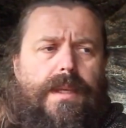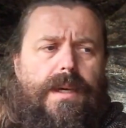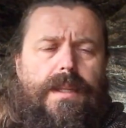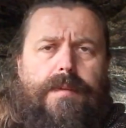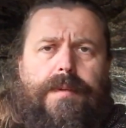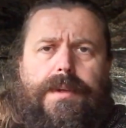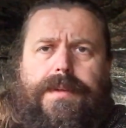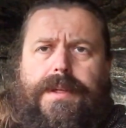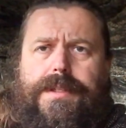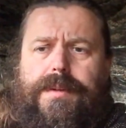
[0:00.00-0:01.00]
and if not,
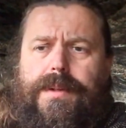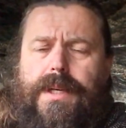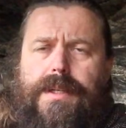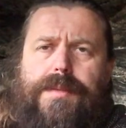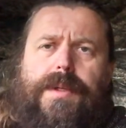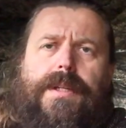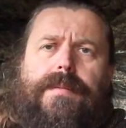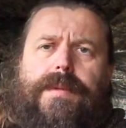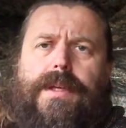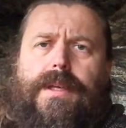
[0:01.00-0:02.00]
that's okay as well.
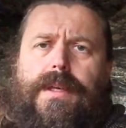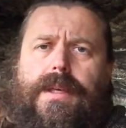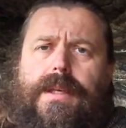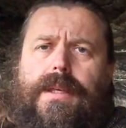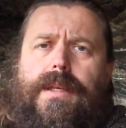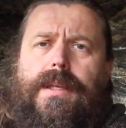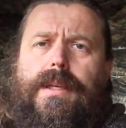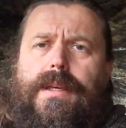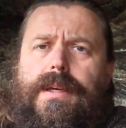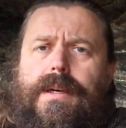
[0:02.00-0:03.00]

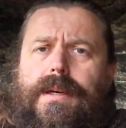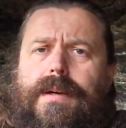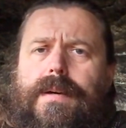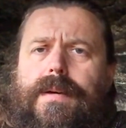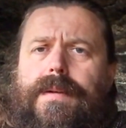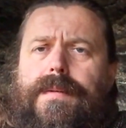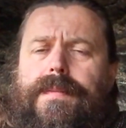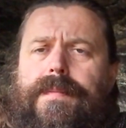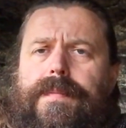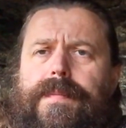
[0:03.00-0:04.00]
Uh,
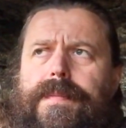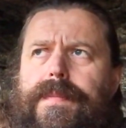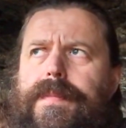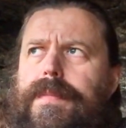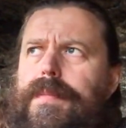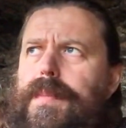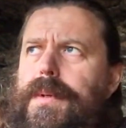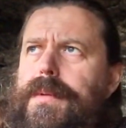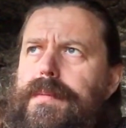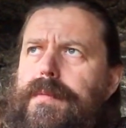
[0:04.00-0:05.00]

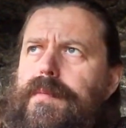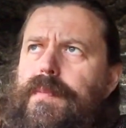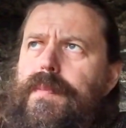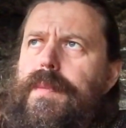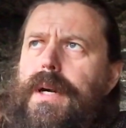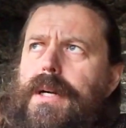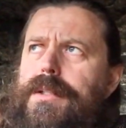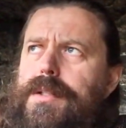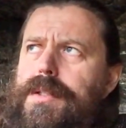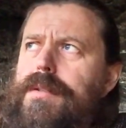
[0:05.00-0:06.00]
but I
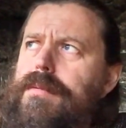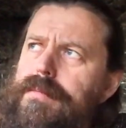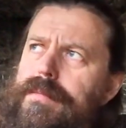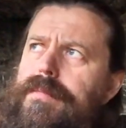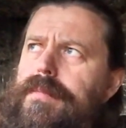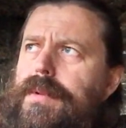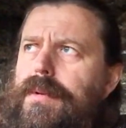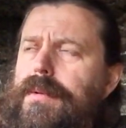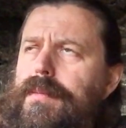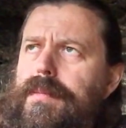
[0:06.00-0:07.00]
just
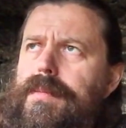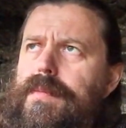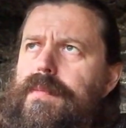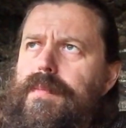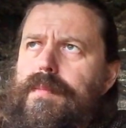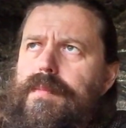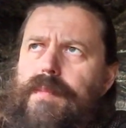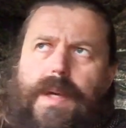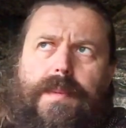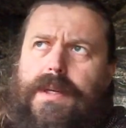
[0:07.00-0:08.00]
thought
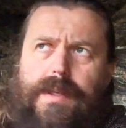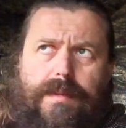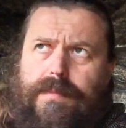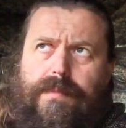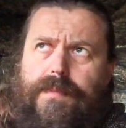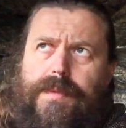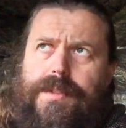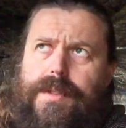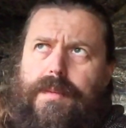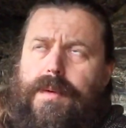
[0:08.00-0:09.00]
maybe
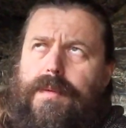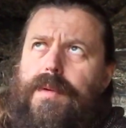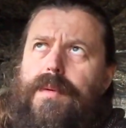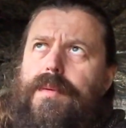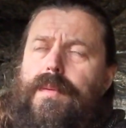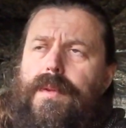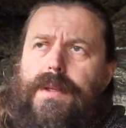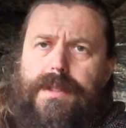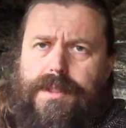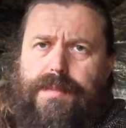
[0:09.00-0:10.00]
some of you
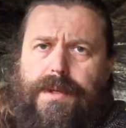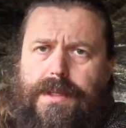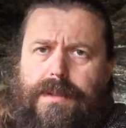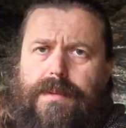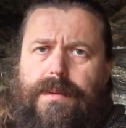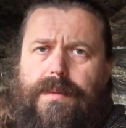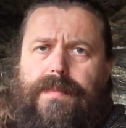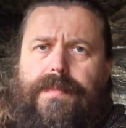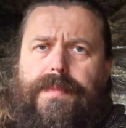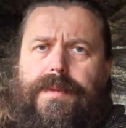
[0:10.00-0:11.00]
think it's practical
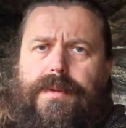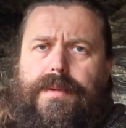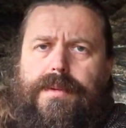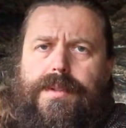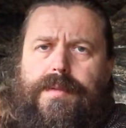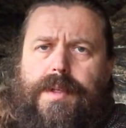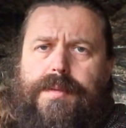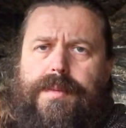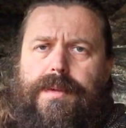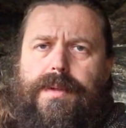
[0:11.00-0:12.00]
to use
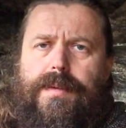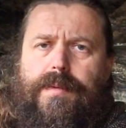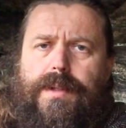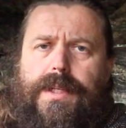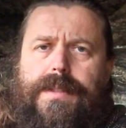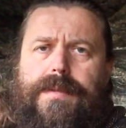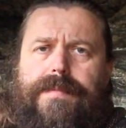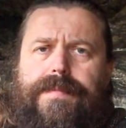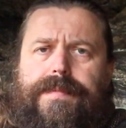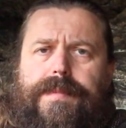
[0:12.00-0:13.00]
Facebook for that,
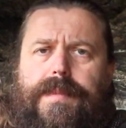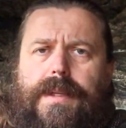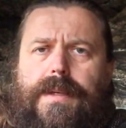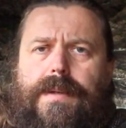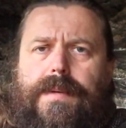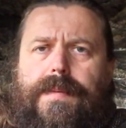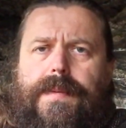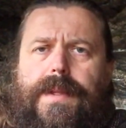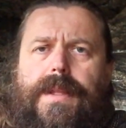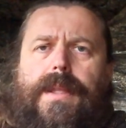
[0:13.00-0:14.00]
you
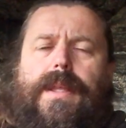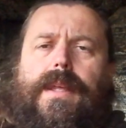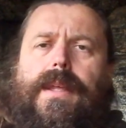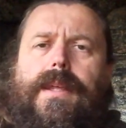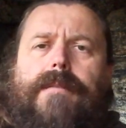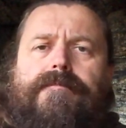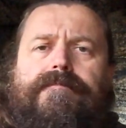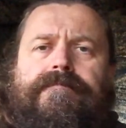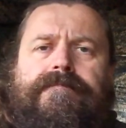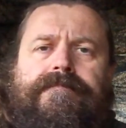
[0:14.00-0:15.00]

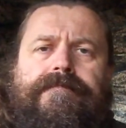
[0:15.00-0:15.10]
know.